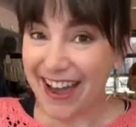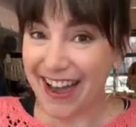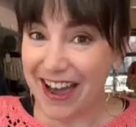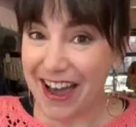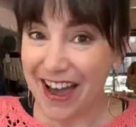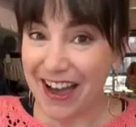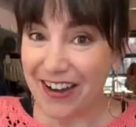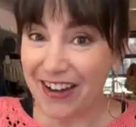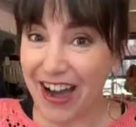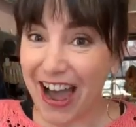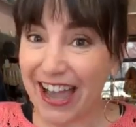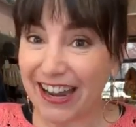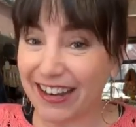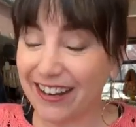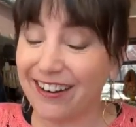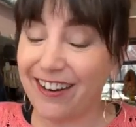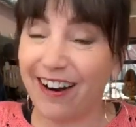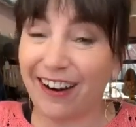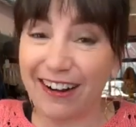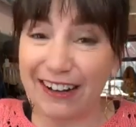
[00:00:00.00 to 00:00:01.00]
know, I
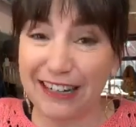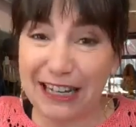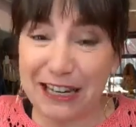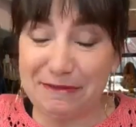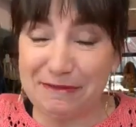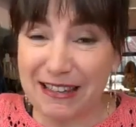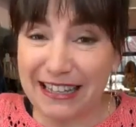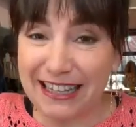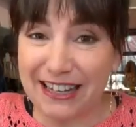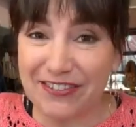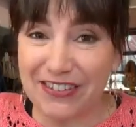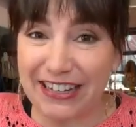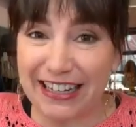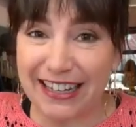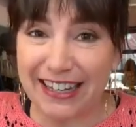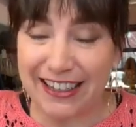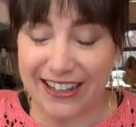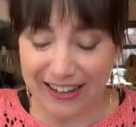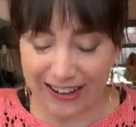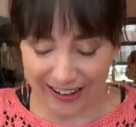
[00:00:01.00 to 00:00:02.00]
can hardly believe it
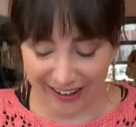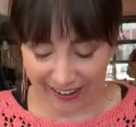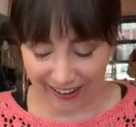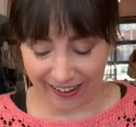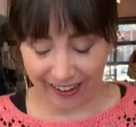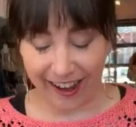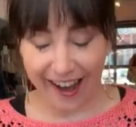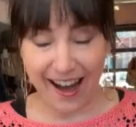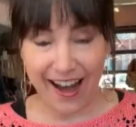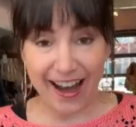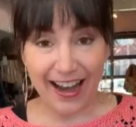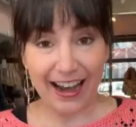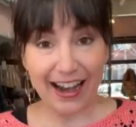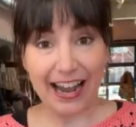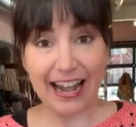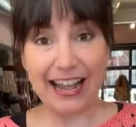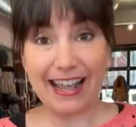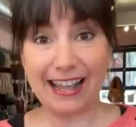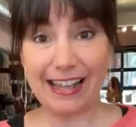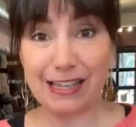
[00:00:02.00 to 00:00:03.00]
either.
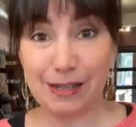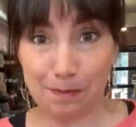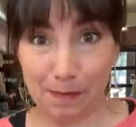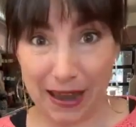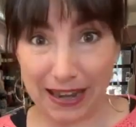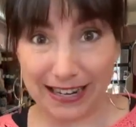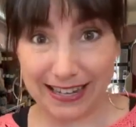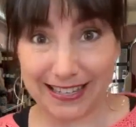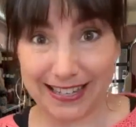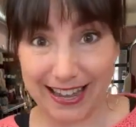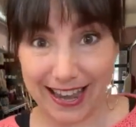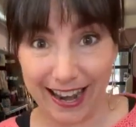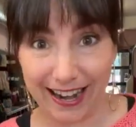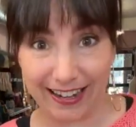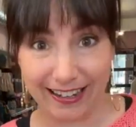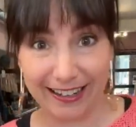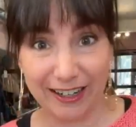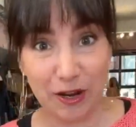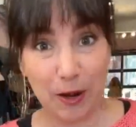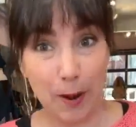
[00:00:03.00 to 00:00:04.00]
It's been a
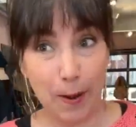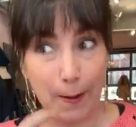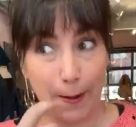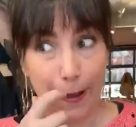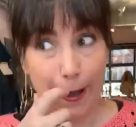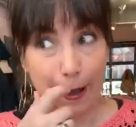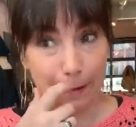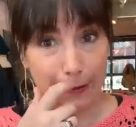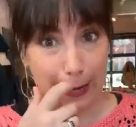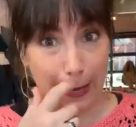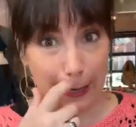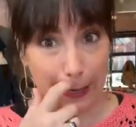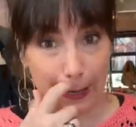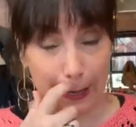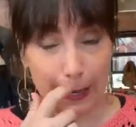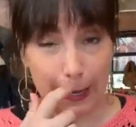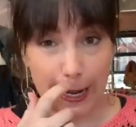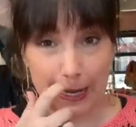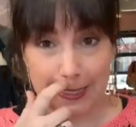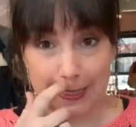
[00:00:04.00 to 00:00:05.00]
day, a
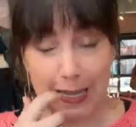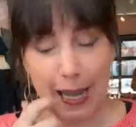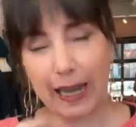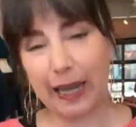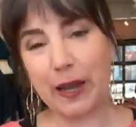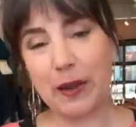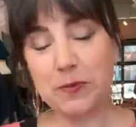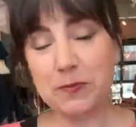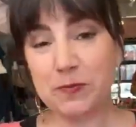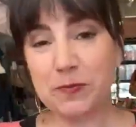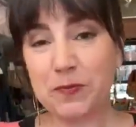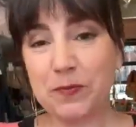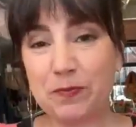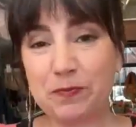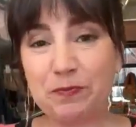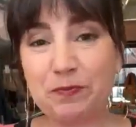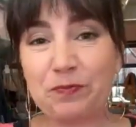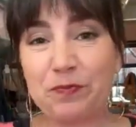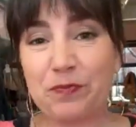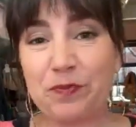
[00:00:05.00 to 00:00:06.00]
minute, a second.
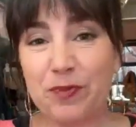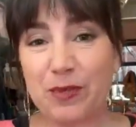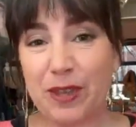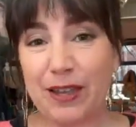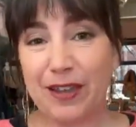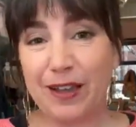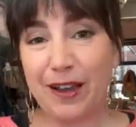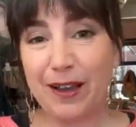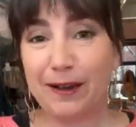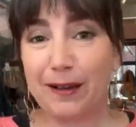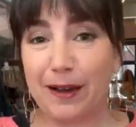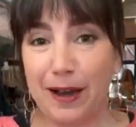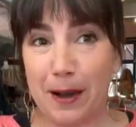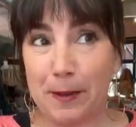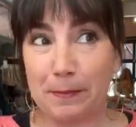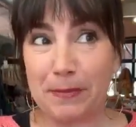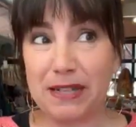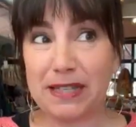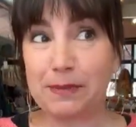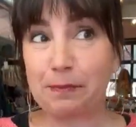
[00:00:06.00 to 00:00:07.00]

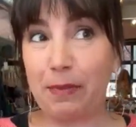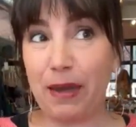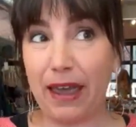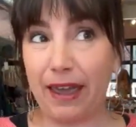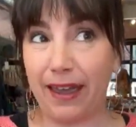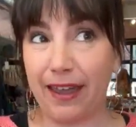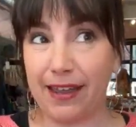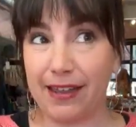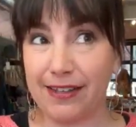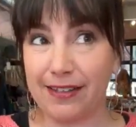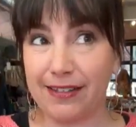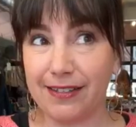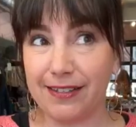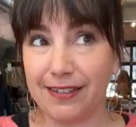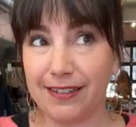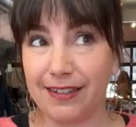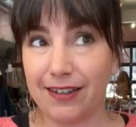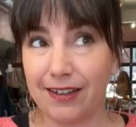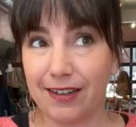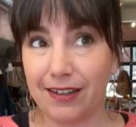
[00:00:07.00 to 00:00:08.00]
It's
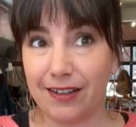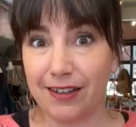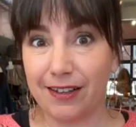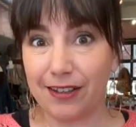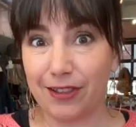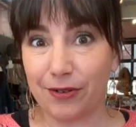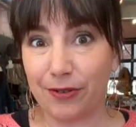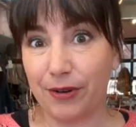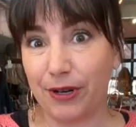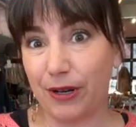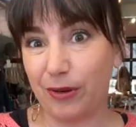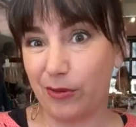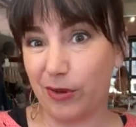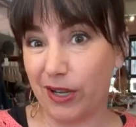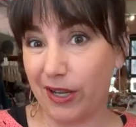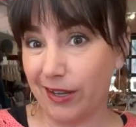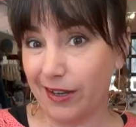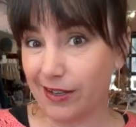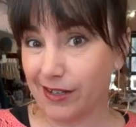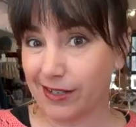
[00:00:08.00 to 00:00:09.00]
been 3
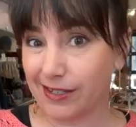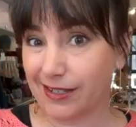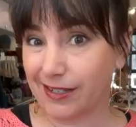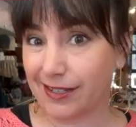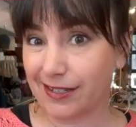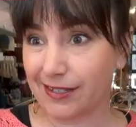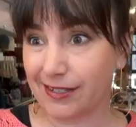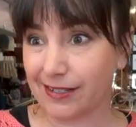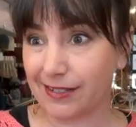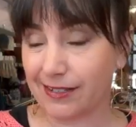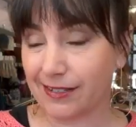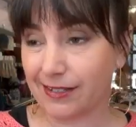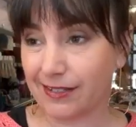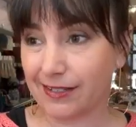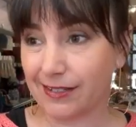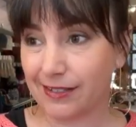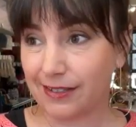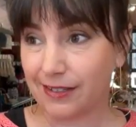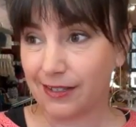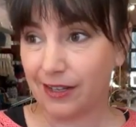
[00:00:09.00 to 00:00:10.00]

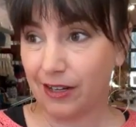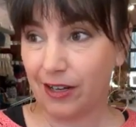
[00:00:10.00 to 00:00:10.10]
weeks